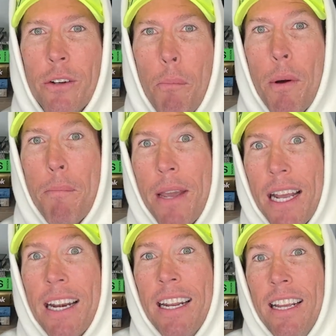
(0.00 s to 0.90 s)
it. But
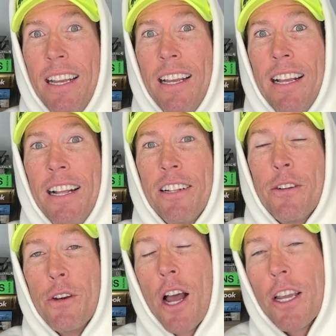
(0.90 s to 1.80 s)
man, to
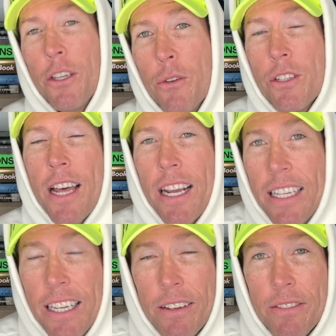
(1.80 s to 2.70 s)
not use that
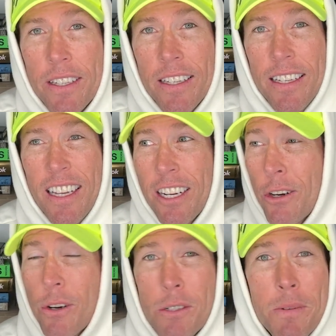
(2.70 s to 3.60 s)
gift.
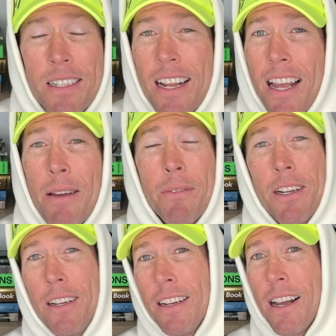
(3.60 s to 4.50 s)
Christmas time
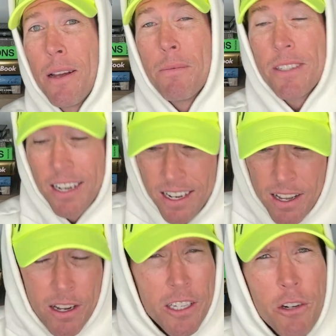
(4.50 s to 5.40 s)
comes,
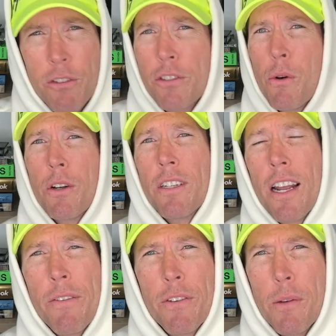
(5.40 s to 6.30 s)
you're so
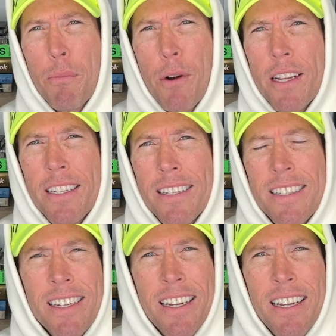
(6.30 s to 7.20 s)
excited for the
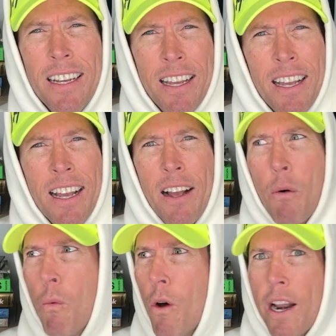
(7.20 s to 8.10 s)
presents.
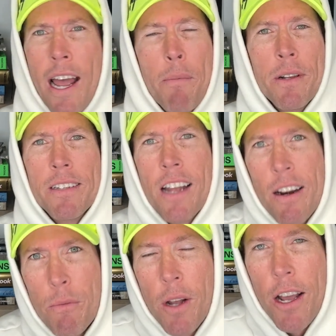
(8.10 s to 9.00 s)
What happens? None of
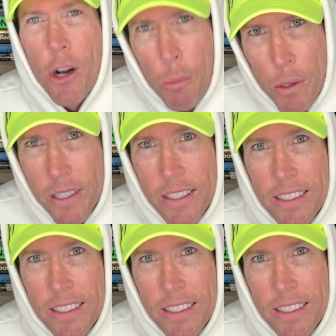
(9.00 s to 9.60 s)
them got opened.